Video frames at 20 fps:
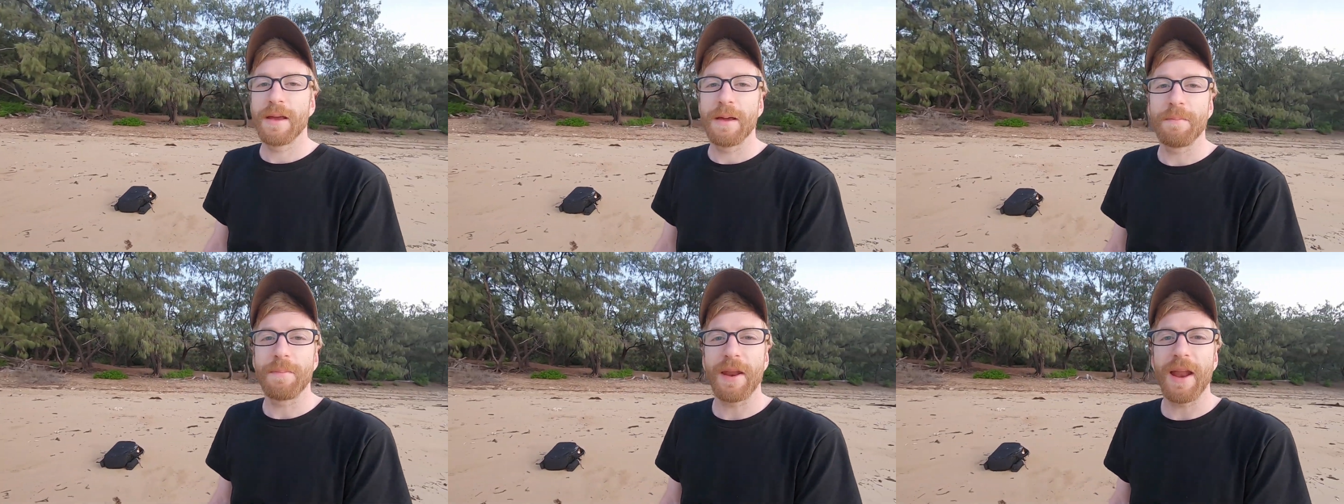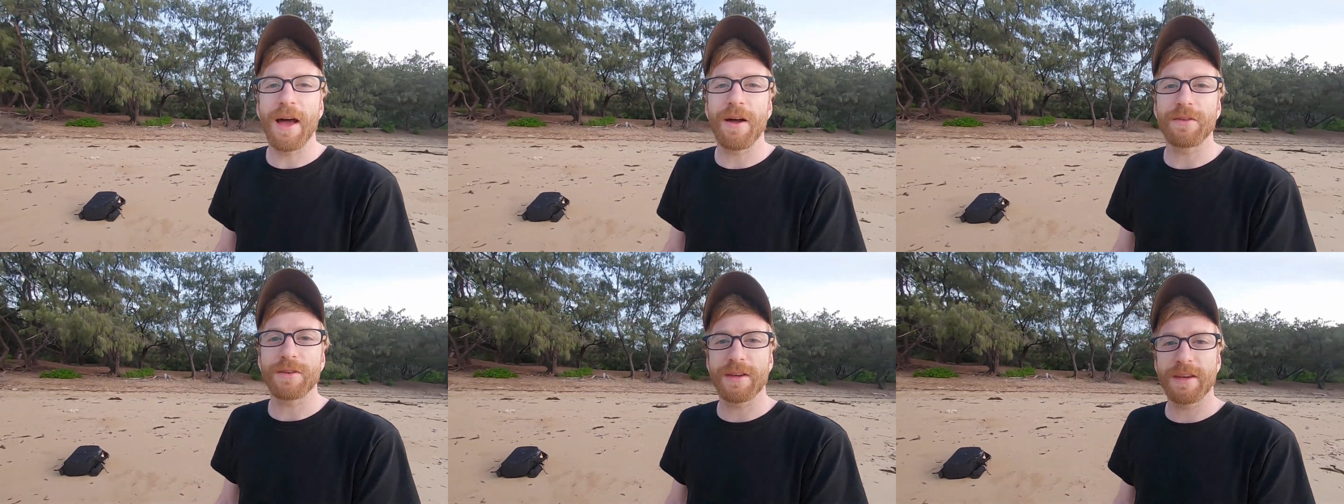But
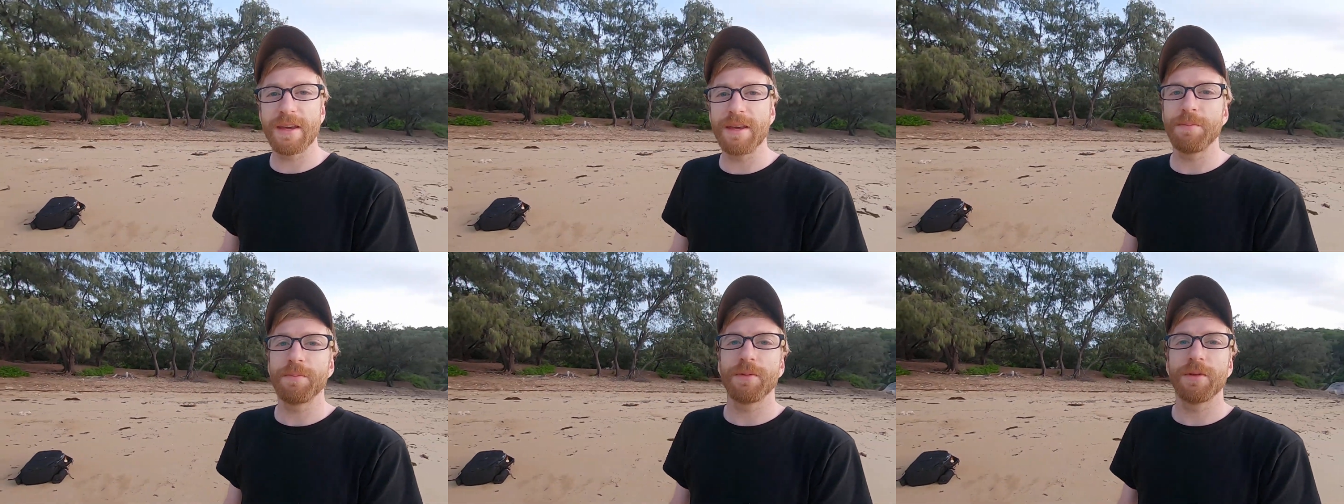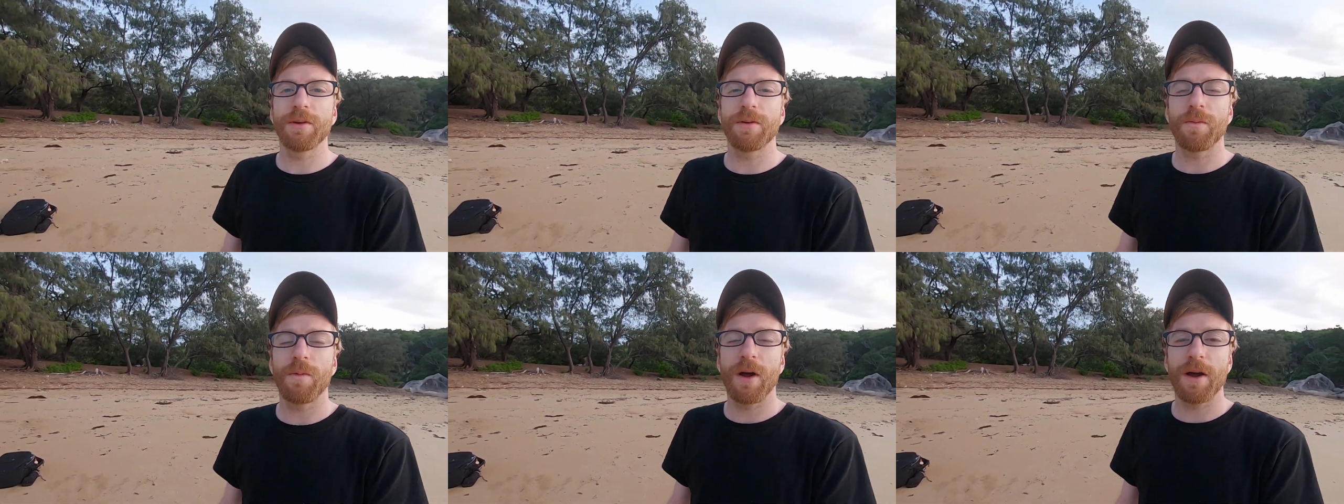I'll keep
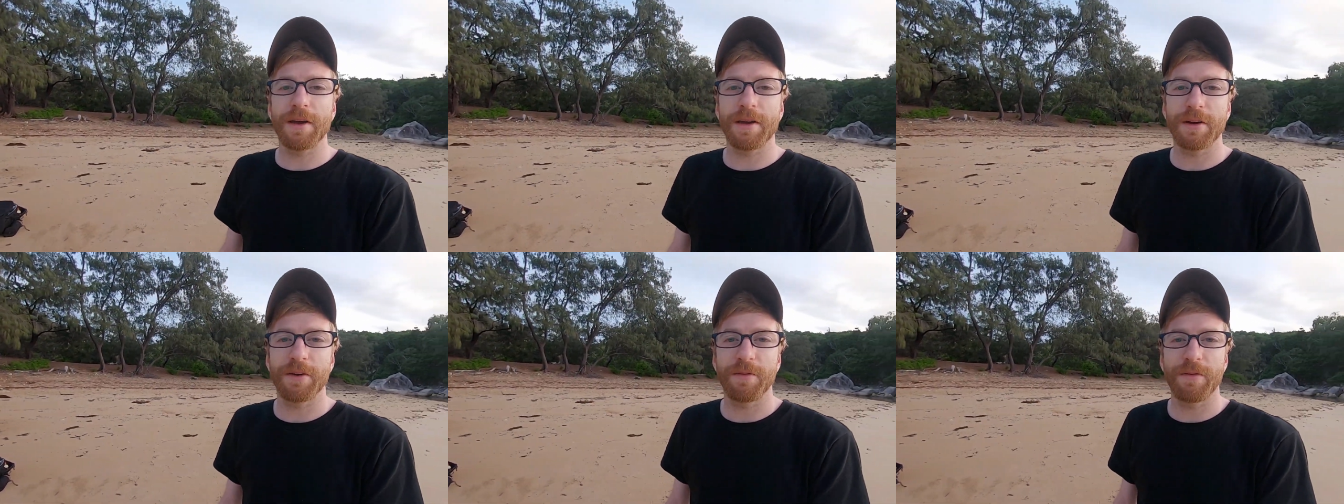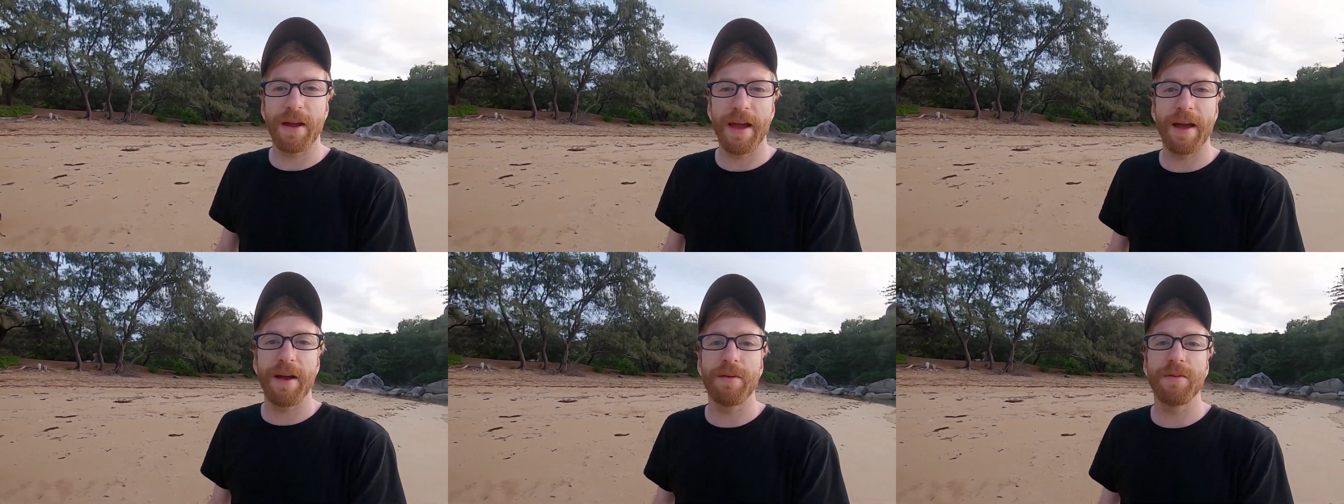walking
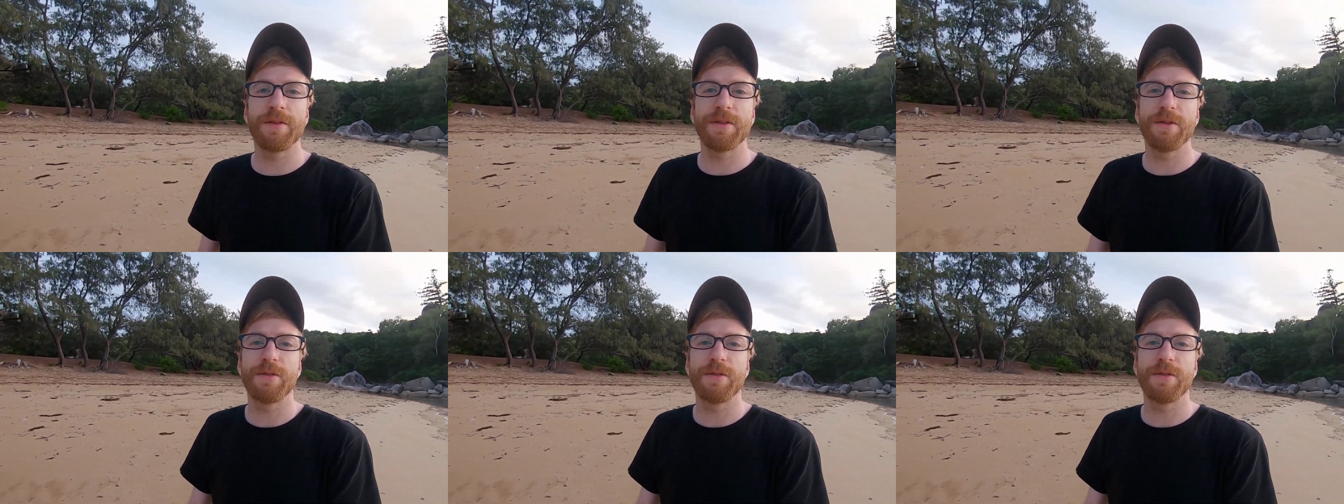around,